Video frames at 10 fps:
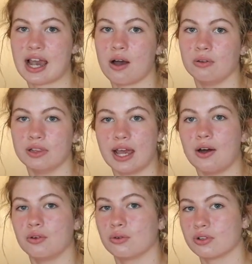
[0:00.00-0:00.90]
how
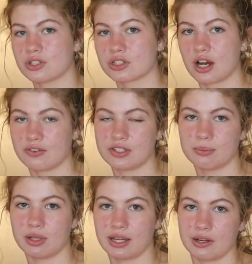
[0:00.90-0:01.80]
loud or soft
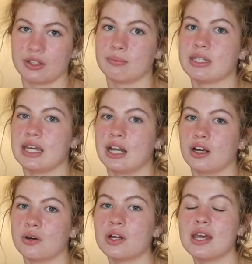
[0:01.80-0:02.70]
to play on the
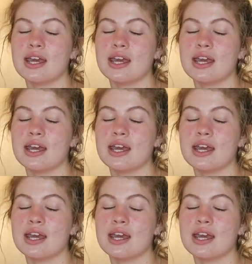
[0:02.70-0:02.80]
piano.